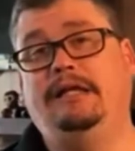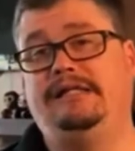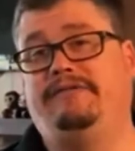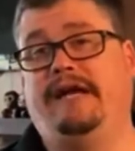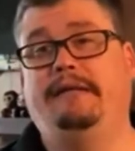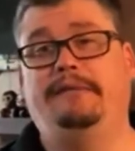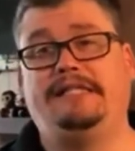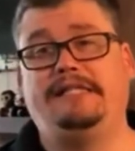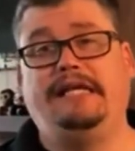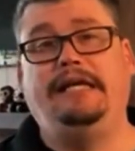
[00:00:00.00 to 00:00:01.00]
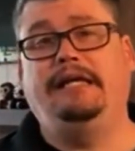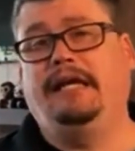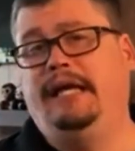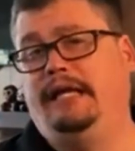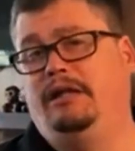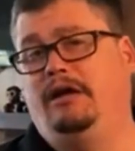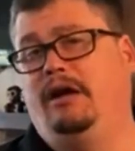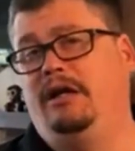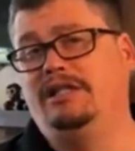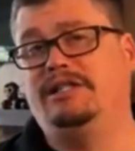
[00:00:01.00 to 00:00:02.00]
is vitamin C, and there
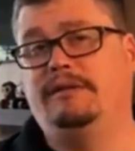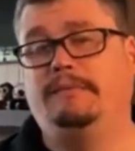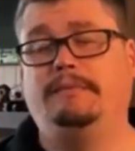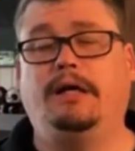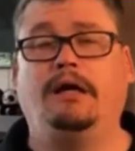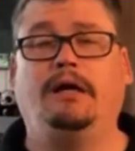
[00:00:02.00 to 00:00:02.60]
are some